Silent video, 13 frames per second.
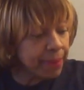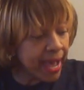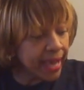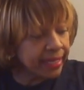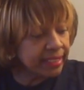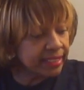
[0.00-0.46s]

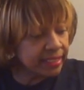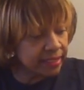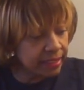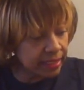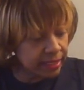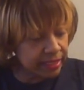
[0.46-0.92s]
body
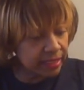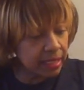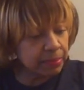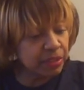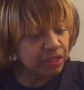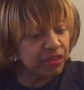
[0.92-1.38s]

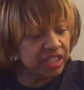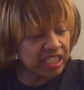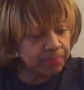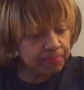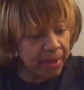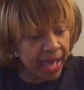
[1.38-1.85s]
systems
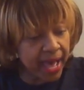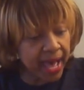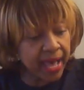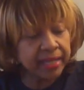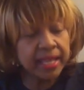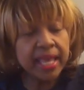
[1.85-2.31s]

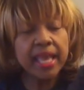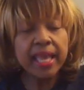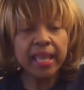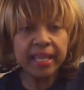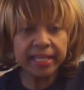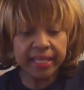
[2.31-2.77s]
respond
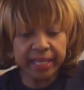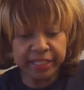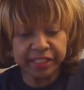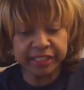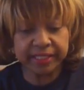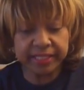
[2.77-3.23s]
in
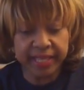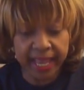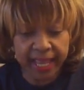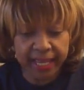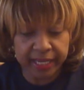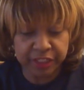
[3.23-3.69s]
each
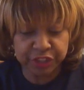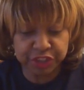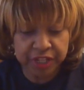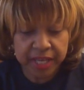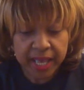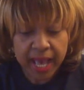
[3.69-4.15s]
stage.